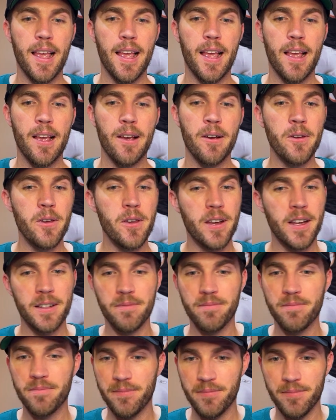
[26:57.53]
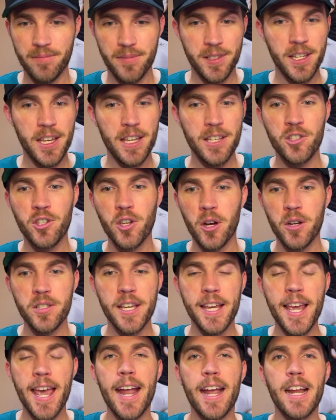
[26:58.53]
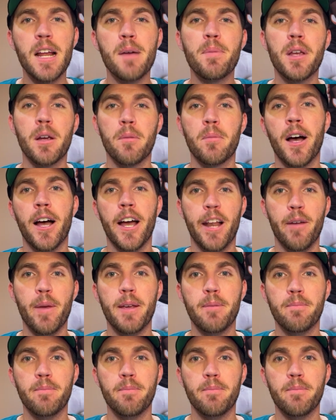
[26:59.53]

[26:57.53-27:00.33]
who you can see his jersey hanging up here behind me.